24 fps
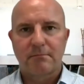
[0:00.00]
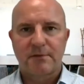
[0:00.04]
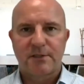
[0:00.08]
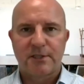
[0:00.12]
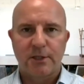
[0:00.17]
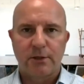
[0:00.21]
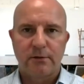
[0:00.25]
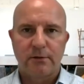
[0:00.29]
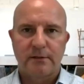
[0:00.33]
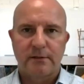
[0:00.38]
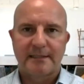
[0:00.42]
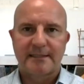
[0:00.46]

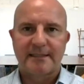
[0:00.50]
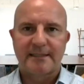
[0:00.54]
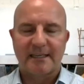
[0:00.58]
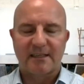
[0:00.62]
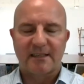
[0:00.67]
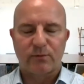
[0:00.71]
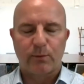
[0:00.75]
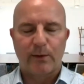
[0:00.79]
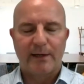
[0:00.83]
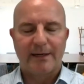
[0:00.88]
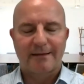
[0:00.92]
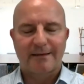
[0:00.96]
2 to
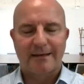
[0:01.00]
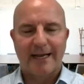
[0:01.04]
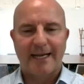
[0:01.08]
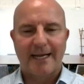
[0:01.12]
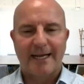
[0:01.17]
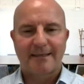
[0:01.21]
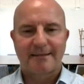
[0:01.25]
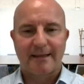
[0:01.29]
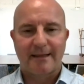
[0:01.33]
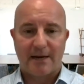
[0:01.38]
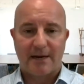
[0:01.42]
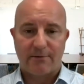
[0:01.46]
6 weeks
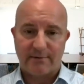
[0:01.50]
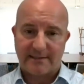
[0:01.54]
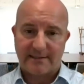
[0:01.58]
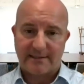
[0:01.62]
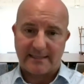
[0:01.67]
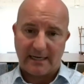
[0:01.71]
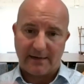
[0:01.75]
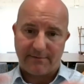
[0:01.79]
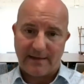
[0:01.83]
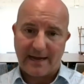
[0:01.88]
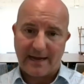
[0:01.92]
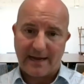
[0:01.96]
later, they
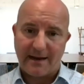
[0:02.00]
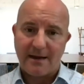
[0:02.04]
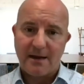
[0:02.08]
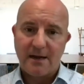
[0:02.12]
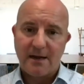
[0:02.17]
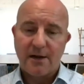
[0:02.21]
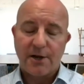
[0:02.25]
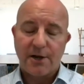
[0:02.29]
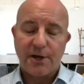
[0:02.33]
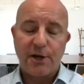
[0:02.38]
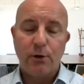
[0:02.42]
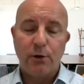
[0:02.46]
receive their
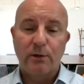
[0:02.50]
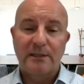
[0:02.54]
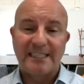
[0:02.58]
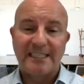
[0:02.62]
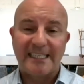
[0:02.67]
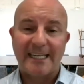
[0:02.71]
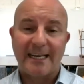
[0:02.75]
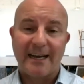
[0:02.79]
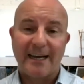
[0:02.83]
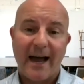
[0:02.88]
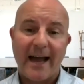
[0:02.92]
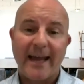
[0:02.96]
new
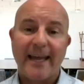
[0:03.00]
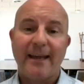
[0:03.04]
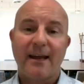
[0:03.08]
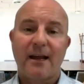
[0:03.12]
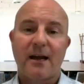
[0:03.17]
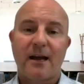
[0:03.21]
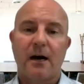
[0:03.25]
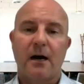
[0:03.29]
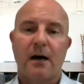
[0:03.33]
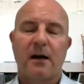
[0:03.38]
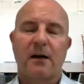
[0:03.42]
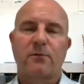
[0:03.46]
TIE
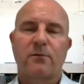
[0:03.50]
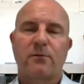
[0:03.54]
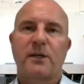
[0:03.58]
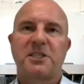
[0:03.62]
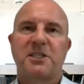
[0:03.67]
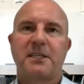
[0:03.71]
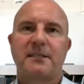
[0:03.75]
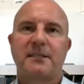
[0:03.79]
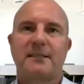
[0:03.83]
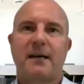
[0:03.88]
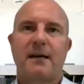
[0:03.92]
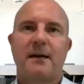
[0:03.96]
card,
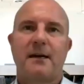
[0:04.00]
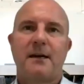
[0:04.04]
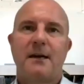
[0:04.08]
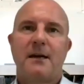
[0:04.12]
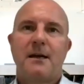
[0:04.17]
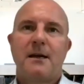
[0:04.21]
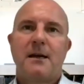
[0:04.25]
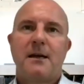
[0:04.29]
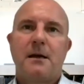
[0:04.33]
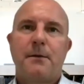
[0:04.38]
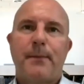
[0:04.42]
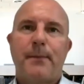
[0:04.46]
which is
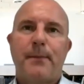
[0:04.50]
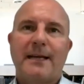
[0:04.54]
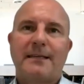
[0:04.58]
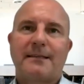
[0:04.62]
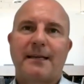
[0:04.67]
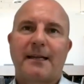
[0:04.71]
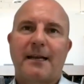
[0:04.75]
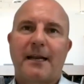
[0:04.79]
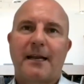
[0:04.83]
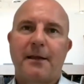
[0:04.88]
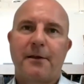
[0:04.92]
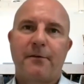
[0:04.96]

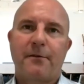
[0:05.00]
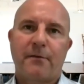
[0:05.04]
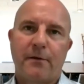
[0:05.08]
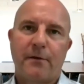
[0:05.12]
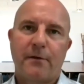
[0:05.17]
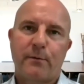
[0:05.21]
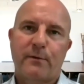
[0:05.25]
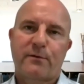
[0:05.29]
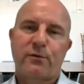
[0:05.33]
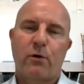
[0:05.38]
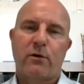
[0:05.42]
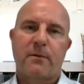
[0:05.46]
basically,
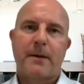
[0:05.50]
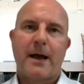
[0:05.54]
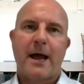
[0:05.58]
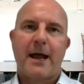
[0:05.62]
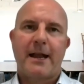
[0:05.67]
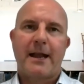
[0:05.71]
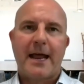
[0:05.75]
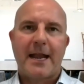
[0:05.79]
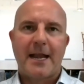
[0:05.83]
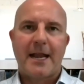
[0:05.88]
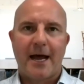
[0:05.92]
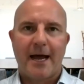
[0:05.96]
you talk about
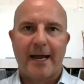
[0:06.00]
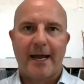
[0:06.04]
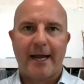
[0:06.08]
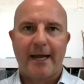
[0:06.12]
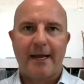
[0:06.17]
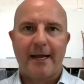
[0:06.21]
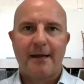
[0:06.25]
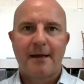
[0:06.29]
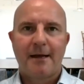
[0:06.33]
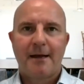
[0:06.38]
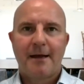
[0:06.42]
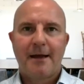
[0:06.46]
an
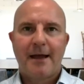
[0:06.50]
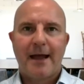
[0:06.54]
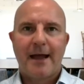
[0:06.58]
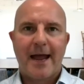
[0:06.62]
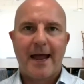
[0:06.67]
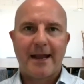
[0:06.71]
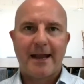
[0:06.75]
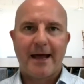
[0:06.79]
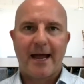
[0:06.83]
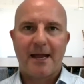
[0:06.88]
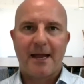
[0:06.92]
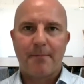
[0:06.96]
NIE.
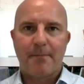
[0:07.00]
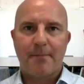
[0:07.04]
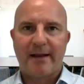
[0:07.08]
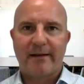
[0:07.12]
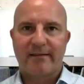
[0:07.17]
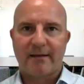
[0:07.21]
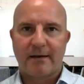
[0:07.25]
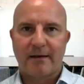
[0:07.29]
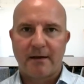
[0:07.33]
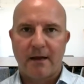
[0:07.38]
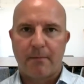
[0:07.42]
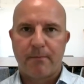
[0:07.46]
NIE
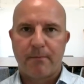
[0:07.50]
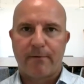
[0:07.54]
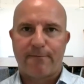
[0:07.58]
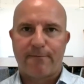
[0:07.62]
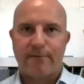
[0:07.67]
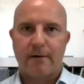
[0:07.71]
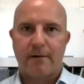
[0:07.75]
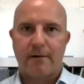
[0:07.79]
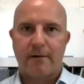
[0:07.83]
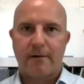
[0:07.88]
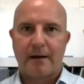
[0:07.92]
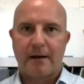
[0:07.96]
means a number
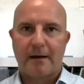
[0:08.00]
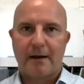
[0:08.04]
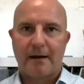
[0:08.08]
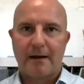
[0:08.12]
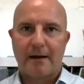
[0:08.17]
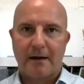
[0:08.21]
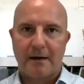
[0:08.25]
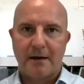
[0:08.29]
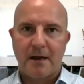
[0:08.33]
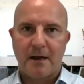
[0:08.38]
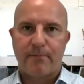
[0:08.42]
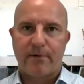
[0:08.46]

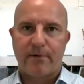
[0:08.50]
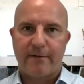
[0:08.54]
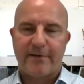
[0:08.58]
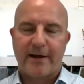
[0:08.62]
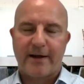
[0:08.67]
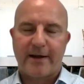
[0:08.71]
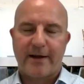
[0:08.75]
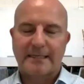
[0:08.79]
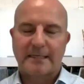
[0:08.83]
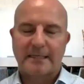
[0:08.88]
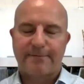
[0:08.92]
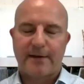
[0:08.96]
of
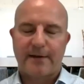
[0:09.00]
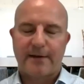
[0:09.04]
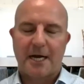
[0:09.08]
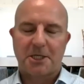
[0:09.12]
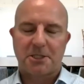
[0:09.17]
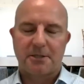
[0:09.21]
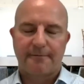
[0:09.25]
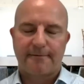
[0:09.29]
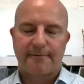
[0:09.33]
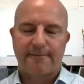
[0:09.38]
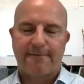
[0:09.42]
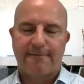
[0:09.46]

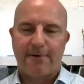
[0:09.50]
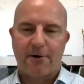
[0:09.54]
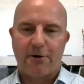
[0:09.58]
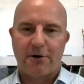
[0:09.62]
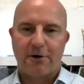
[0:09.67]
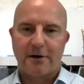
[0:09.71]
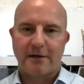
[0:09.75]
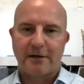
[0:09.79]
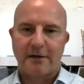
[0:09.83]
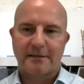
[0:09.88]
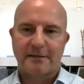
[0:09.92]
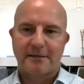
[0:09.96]
identification for
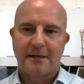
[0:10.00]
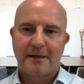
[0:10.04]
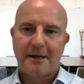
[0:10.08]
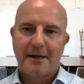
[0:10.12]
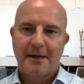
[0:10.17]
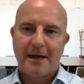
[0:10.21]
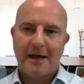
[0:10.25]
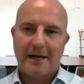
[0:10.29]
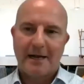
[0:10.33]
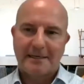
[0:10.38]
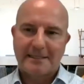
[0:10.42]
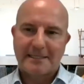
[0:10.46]
foreigners.
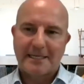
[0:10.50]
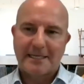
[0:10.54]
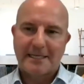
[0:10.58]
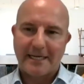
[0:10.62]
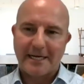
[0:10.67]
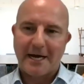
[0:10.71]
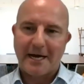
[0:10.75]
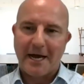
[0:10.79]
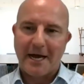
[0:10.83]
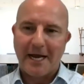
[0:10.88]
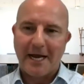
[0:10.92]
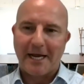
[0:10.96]
A
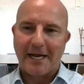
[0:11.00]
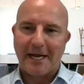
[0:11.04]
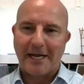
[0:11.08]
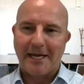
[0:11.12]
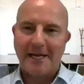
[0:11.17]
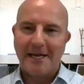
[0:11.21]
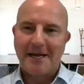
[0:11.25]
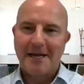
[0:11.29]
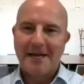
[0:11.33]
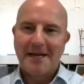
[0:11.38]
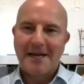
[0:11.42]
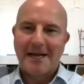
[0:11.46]

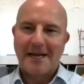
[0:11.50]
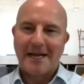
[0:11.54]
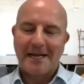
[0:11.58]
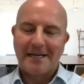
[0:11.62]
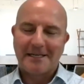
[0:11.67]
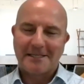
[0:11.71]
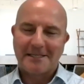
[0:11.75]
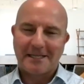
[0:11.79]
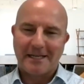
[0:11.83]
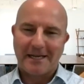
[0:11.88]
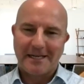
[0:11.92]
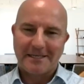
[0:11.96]
TIE
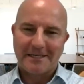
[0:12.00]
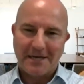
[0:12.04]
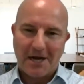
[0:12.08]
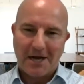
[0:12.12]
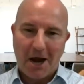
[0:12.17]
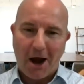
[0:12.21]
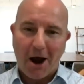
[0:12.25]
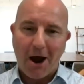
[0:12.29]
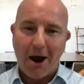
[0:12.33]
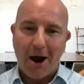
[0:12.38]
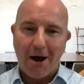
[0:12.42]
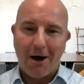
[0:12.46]
is a
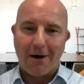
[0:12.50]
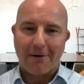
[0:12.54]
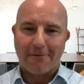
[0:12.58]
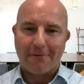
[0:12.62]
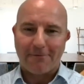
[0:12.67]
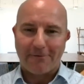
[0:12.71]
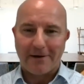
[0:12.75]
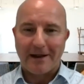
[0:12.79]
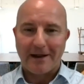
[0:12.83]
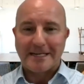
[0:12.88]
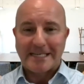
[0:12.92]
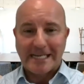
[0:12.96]
card
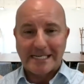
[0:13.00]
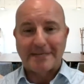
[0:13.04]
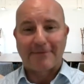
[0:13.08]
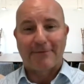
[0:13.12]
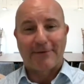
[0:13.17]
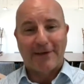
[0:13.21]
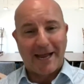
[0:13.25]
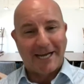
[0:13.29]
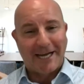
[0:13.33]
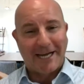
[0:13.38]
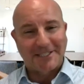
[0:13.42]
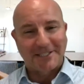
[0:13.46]
for
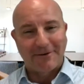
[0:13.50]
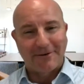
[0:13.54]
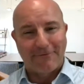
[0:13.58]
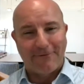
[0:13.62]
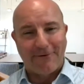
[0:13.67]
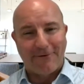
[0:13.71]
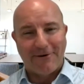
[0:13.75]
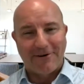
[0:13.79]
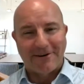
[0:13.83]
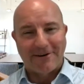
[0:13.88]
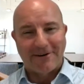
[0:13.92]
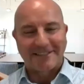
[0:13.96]
identification of
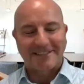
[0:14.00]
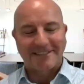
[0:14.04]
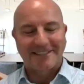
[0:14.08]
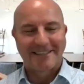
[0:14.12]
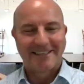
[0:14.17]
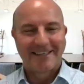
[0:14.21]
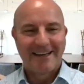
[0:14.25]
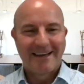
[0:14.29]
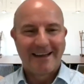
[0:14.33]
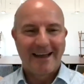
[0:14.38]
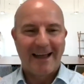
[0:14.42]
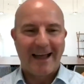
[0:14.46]
foreigners.
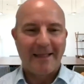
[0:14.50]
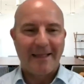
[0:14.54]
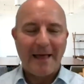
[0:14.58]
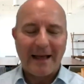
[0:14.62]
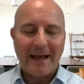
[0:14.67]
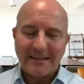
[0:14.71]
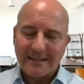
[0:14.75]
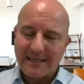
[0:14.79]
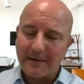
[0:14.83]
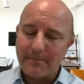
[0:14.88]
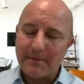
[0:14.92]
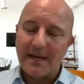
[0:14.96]
And
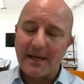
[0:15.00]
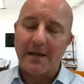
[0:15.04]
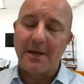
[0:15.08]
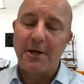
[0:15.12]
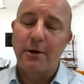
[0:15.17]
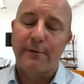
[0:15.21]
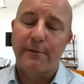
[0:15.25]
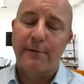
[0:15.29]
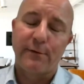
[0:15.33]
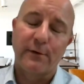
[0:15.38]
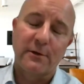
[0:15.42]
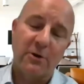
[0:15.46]
that's going to be a
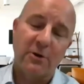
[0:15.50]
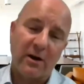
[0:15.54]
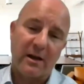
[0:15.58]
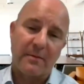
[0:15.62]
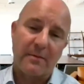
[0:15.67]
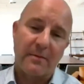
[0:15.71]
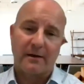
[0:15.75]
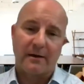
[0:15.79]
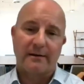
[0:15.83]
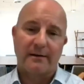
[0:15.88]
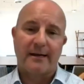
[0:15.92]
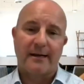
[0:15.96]
useful
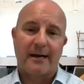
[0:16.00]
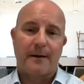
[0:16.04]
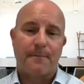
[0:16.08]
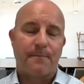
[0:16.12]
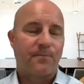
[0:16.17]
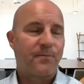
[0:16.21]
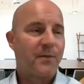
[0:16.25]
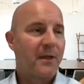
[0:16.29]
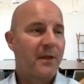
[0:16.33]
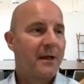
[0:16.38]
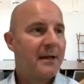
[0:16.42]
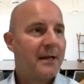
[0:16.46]
document,
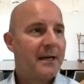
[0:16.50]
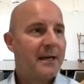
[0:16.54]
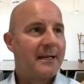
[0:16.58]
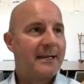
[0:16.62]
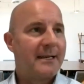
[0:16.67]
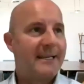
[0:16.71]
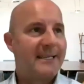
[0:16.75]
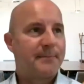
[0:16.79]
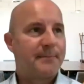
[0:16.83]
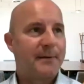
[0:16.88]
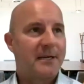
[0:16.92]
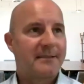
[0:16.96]

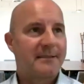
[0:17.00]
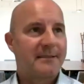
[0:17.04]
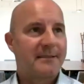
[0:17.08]
Liz, because